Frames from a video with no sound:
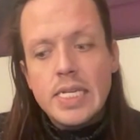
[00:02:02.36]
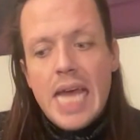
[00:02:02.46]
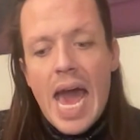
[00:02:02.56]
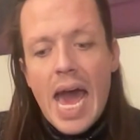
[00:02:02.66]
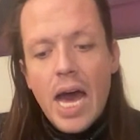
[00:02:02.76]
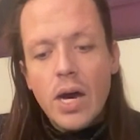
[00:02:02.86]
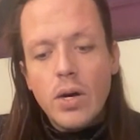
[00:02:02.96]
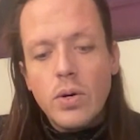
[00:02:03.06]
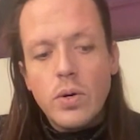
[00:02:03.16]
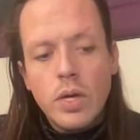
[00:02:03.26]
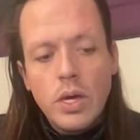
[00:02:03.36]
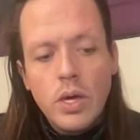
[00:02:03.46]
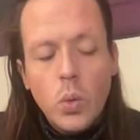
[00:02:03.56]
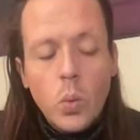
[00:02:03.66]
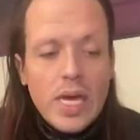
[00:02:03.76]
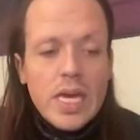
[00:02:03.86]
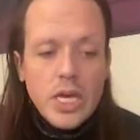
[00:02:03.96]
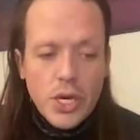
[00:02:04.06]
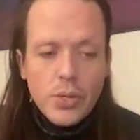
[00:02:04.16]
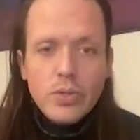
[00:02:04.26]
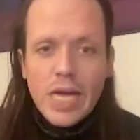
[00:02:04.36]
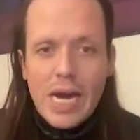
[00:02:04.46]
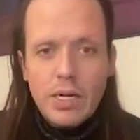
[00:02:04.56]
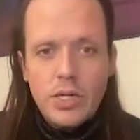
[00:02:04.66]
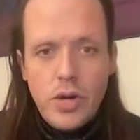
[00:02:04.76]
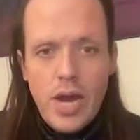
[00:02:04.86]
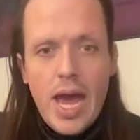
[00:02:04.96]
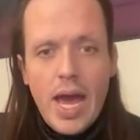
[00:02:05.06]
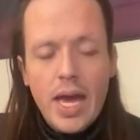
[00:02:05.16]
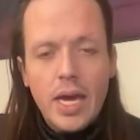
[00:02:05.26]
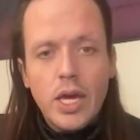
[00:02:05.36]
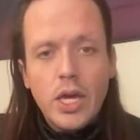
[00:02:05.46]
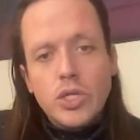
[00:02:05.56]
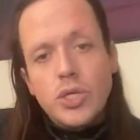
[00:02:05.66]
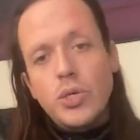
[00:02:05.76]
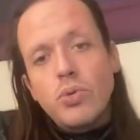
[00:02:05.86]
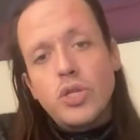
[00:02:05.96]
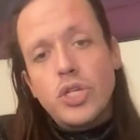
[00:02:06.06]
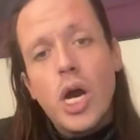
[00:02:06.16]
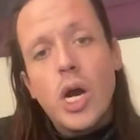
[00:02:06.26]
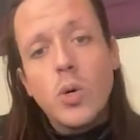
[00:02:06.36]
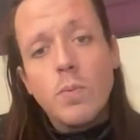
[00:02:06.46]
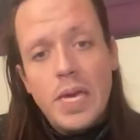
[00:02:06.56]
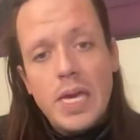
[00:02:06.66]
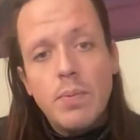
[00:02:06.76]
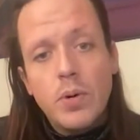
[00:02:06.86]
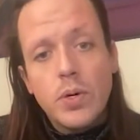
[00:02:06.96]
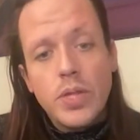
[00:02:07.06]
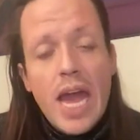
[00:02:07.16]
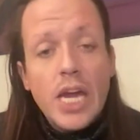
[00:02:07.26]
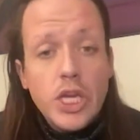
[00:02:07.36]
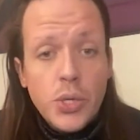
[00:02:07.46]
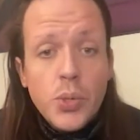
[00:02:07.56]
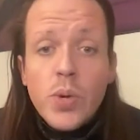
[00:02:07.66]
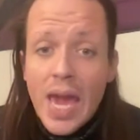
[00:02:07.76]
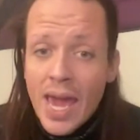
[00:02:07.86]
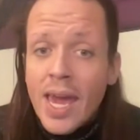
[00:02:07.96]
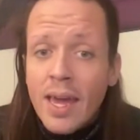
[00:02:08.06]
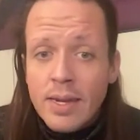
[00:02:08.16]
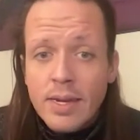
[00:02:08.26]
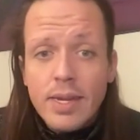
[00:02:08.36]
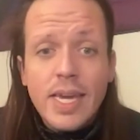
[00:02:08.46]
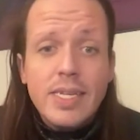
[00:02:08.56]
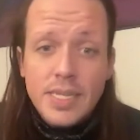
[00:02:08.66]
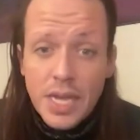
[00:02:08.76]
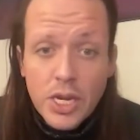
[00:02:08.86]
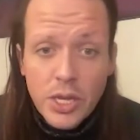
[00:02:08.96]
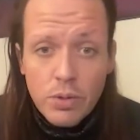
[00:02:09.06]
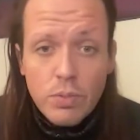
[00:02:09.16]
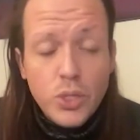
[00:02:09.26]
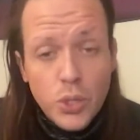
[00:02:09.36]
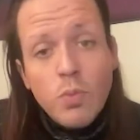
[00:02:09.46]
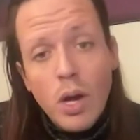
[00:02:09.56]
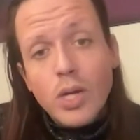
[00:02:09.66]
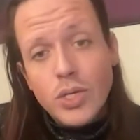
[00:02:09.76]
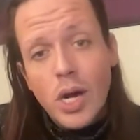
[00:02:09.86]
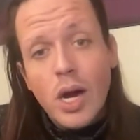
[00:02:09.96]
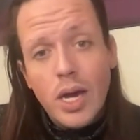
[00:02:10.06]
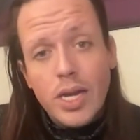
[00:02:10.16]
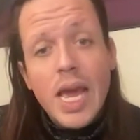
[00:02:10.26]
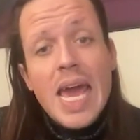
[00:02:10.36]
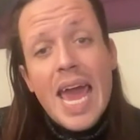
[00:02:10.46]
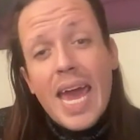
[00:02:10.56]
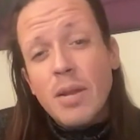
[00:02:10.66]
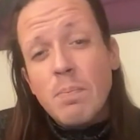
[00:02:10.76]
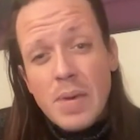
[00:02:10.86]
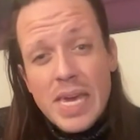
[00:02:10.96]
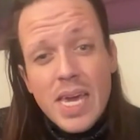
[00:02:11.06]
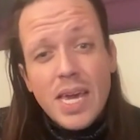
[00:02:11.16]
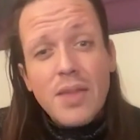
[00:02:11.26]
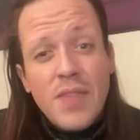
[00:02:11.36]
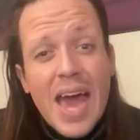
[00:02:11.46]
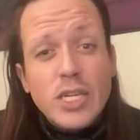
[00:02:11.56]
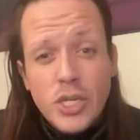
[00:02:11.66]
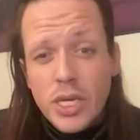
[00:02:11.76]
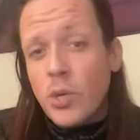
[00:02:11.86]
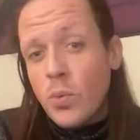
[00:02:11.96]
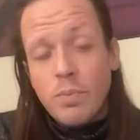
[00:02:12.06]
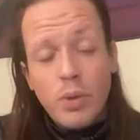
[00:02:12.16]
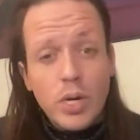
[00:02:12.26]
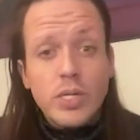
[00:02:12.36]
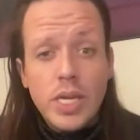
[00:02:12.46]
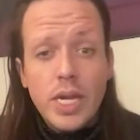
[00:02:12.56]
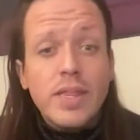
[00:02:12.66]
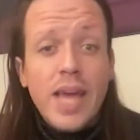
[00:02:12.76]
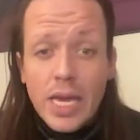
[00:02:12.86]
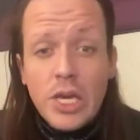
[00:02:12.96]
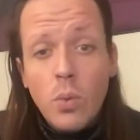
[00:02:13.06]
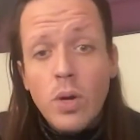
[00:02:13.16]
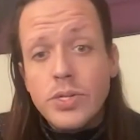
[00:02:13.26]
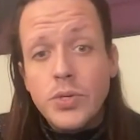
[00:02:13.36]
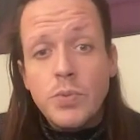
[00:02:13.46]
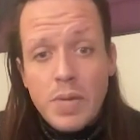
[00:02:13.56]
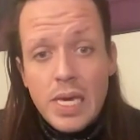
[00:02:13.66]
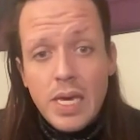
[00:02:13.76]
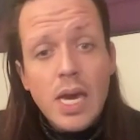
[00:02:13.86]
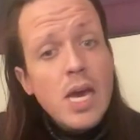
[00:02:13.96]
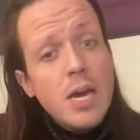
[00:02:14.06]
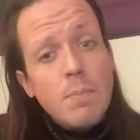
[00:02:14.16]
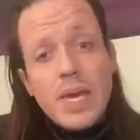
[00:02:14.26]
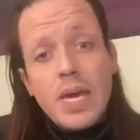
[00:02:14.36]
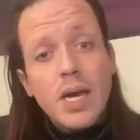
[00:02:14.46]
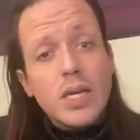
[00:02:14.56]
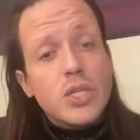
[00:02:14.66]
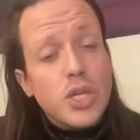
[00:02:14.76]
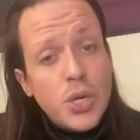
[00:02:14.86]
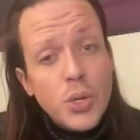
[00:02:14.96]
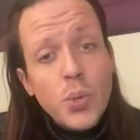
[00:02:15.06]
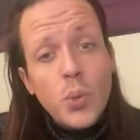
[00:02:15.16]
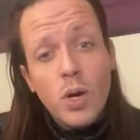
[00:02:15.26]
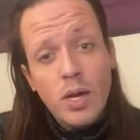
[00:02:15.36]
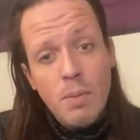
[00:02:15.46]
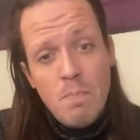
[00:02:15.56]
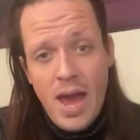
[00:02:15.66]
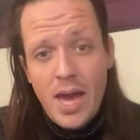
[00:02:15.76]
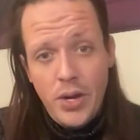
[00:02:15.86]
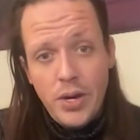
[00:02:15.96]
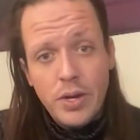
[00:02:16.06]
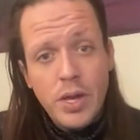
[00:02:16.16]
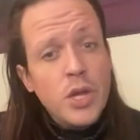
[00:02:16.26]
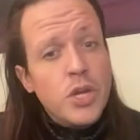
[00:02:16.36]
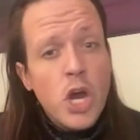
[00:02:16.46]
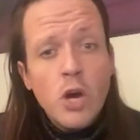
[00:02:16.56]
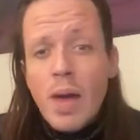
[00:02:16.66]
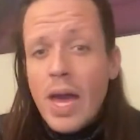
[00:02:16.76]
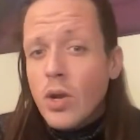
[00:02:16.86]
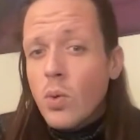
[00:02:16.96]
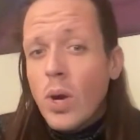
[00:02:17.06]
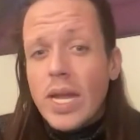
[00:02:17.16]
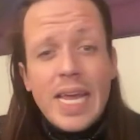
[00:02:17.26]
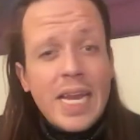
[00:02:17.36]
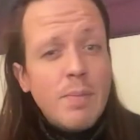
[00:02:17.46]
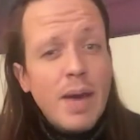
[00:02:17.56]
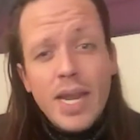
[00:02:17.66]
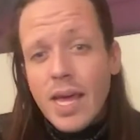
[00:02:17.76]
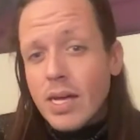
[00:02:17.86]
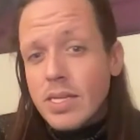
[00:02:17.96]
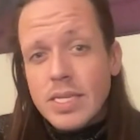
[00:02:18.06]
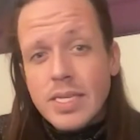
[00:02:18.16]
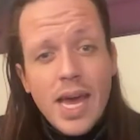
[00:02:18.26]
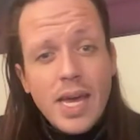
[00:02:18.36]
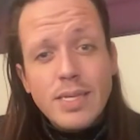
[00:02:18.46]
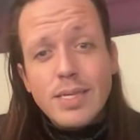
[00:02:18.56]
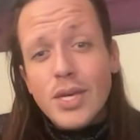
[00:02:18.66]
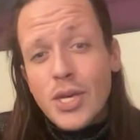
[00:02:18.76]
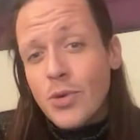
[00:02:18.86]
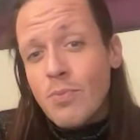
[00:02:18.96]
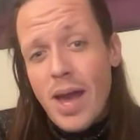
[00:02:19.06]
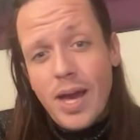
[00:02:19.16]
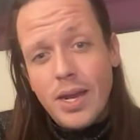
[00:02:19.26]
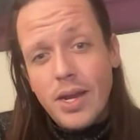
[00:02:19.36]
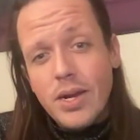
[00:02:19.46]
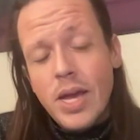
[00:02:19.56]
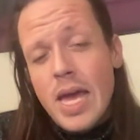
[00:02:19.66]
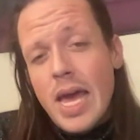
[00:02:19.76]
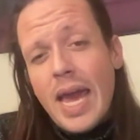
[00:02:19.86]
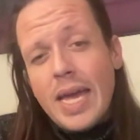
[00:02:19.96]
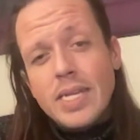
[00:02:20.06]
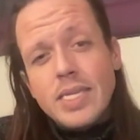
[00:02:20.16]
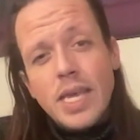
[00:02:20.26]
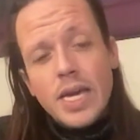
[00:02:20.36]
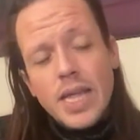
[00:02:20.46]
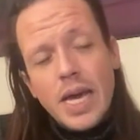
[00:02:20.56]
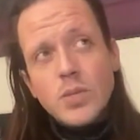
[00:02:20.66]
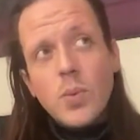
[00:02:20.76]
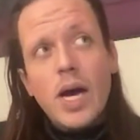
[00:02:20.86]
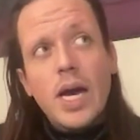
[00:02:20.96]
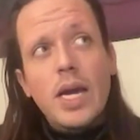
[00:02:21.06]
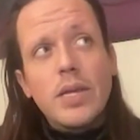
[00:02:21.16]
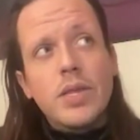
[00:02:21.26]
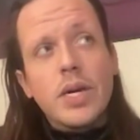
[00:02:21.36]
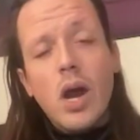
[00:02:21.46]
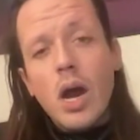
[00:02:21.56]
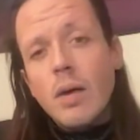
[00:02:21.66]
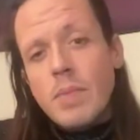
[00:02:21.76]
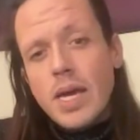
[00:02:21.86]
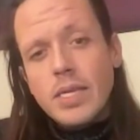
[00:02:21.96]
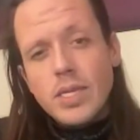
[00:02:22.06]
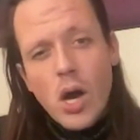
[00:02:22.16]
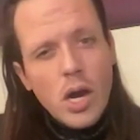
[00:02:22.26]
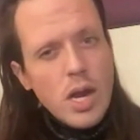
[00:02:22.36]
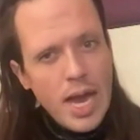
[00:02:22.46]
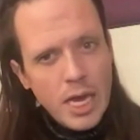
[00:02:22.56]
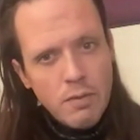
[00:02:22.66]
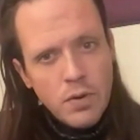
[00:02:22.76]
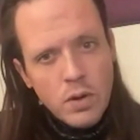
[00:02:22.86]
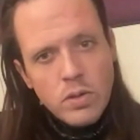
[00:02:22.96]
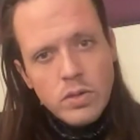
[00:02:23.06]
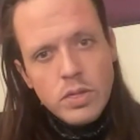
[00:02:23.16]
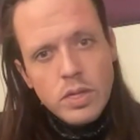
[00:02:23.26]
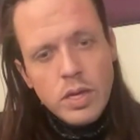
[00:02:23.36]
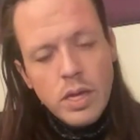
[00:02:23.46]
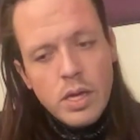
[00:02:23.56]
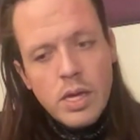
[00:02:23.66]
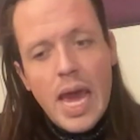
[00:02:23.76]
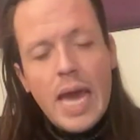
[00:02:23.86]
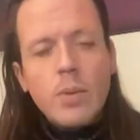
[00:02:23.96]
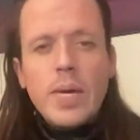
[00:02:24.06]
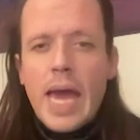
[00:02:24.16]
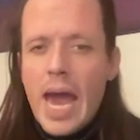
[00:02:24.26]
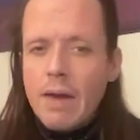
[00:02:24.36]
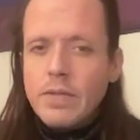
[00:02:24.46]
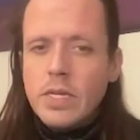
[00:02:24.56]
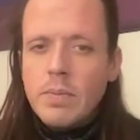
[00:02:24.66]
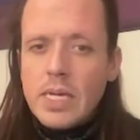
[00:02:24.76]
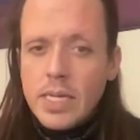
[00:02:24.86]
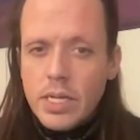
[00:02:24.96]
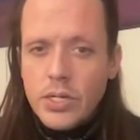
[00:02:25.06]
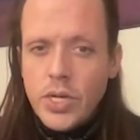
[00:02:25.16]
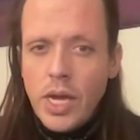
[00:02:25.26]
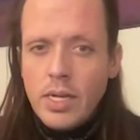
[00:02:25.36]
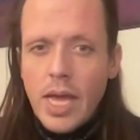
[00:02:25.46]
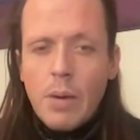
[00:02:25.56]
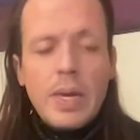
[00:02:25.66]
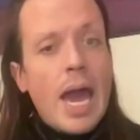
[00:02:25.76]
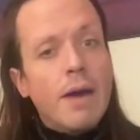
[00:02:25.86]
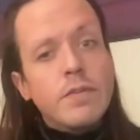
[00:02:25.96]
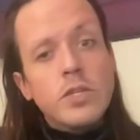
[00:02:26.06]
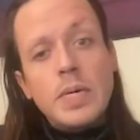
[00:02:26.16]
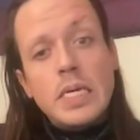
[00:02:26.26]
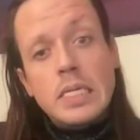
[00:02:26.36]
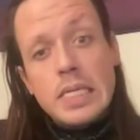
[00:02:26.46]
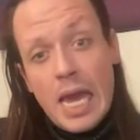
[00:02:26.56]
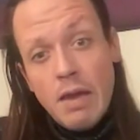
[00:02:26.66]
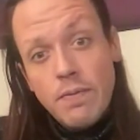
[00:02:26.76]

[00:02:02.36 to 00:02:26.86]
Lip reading: how we use our drag to show people that you can continue to march on and be that genuine person that you want to be, because you matter. No matter what anybody else says, you matter. And it's like, that's why the comments are hateful. And we have to be diligent and we have to be safe.